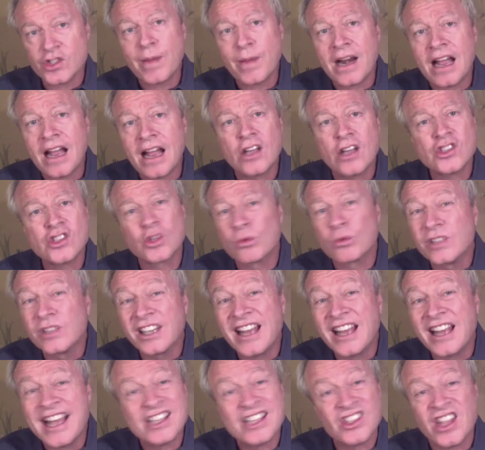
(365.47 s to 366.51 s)
But I also
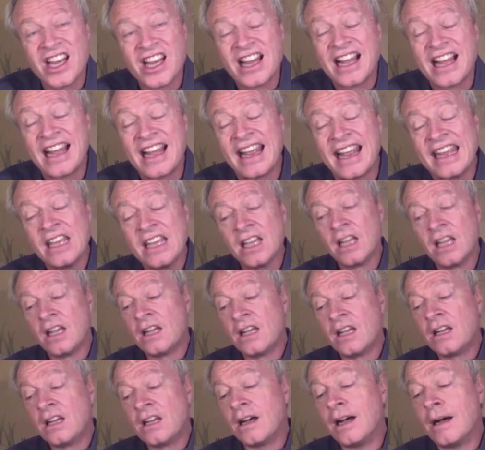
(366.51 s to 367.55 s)
realized that I
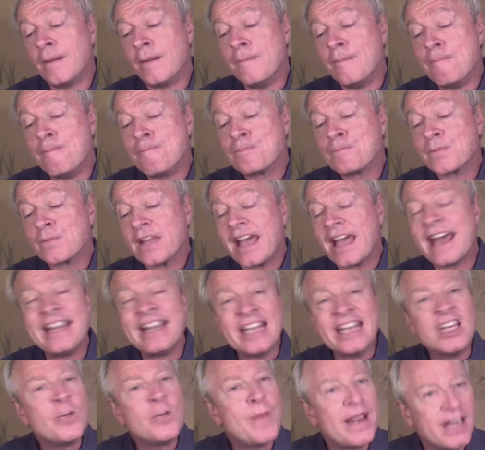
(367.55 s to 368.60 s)
had an
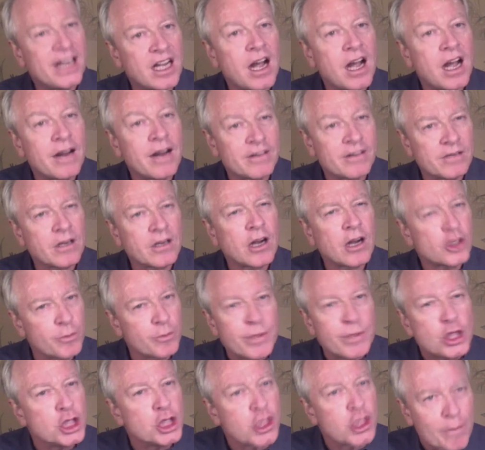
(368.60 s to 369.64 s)
independent
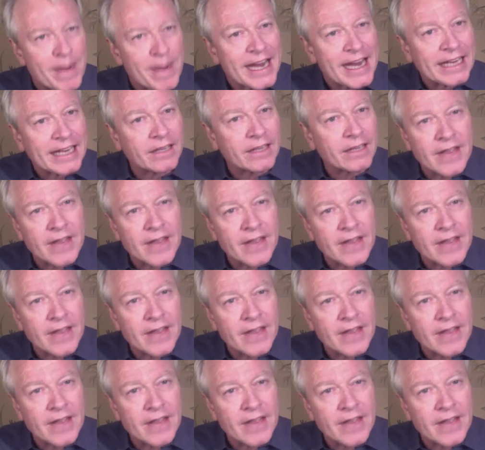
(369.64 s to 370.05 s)
contribution to make,